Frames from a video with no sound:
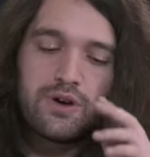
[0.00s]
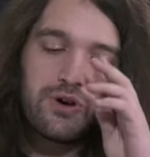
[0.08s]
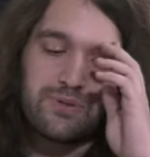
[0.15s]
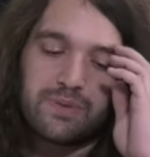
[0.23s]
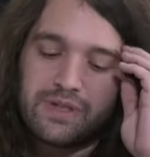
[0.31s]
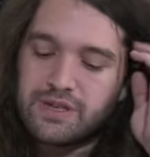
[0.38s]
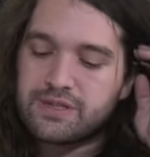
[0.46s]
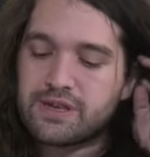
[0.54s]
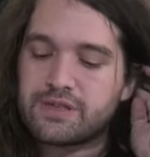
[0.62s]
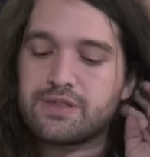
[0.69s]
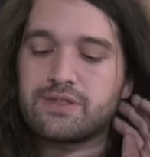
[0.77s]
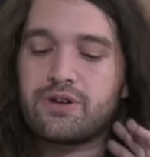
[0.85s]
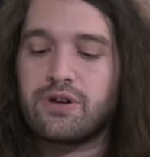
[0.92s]
ultimately think
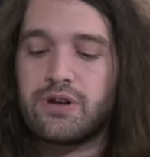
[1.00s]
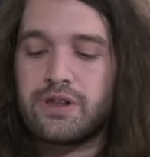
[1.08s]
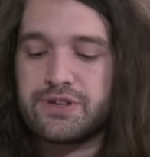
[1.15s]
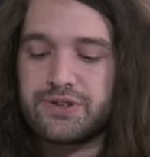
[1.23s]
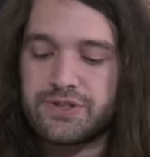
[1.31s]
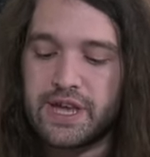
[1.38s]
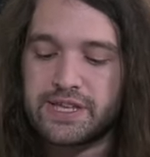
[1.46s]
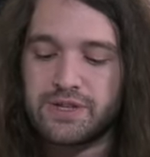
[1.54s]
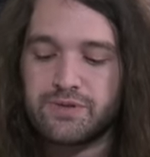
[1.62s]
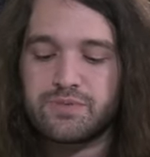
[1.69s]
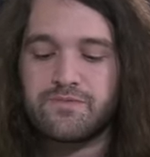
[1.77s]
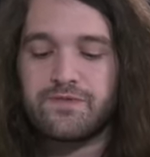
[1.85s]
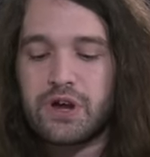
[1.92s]
that their initial testing
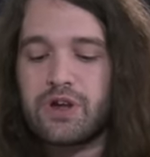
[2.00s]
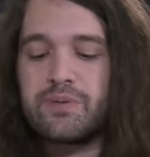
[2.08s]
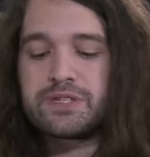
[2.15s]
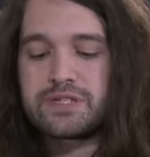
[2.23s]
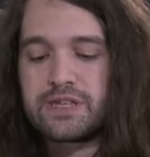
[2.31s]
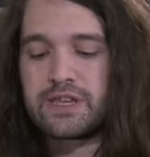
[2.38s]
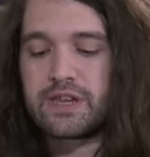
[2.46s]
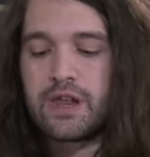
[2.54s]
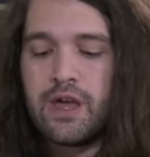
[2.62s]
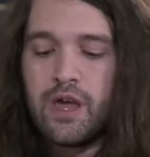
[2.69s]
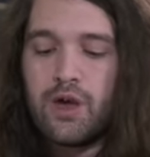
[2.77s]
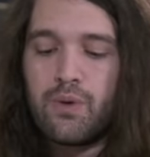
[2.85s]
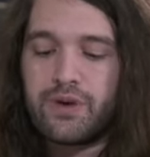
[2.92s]
was very misleading,
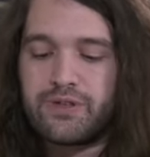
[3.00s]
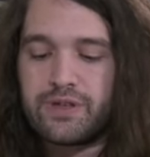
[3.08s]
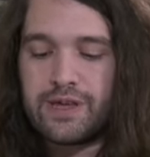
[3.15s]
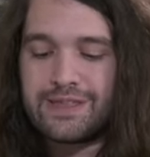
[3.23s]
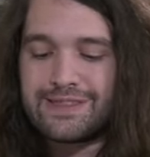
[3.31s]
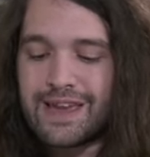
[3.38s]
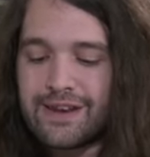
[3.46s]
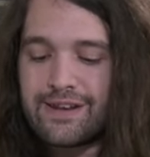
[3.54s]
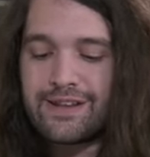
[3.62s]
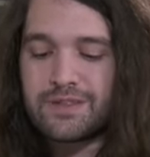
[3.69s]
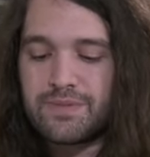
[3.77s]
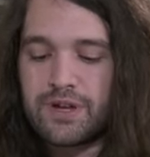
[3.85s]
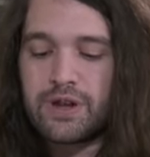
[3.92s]
whether they intended
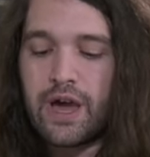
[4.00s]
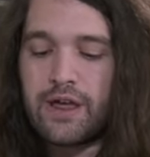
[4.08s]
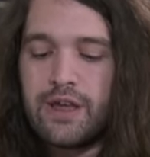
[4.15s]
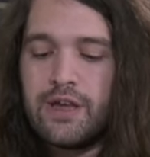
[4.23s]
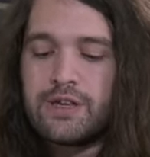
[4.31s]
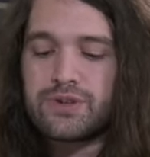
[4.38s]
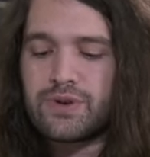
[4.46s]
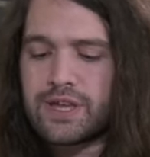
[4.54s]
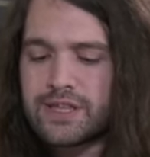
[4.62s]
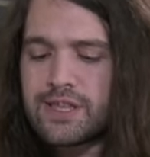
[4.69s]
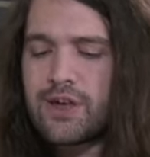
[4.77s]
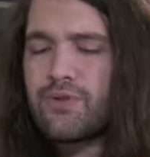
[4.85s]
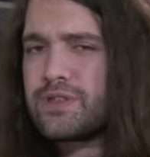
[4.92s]
it to be or not. So
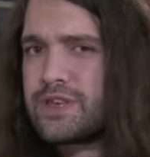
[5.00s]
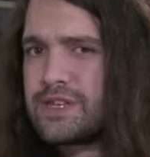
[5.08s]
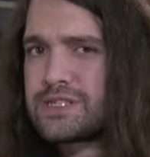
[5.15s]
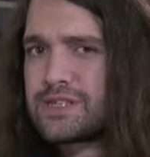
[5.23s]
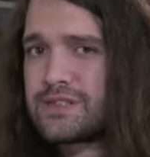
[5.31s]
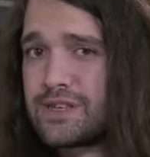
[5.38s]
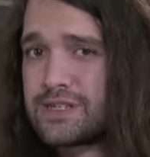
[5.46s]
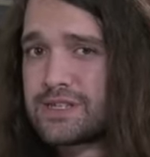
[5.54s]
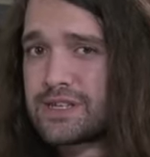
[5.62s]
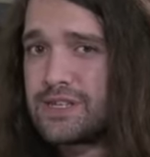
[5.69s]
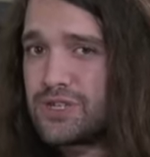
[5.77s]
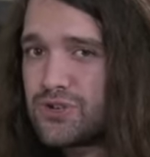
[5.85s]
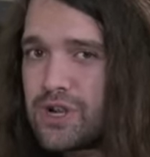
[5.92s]
Intel released this
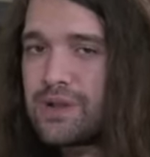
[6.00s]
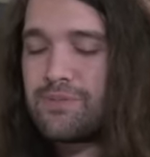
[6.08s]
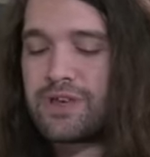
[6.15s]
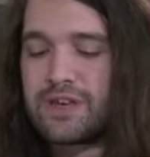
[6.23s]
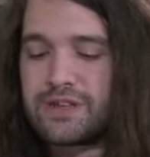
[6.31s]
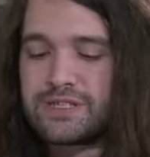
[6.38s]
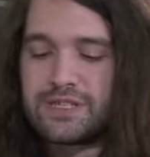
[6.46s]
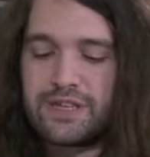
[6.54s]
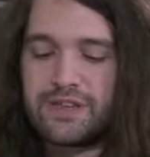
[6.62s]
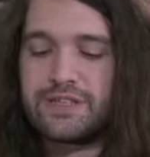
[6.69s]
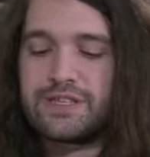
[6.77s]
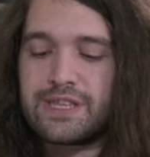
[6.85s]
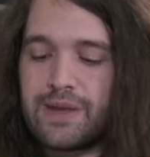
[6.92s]
extremely
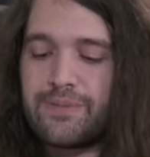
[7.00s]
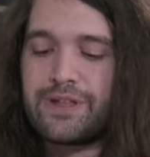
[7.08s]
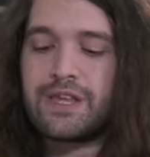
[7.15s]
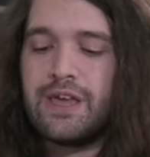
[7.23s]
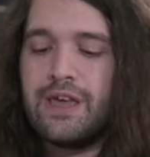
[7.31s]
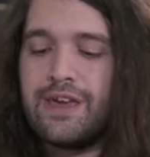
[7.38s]
conceited statement.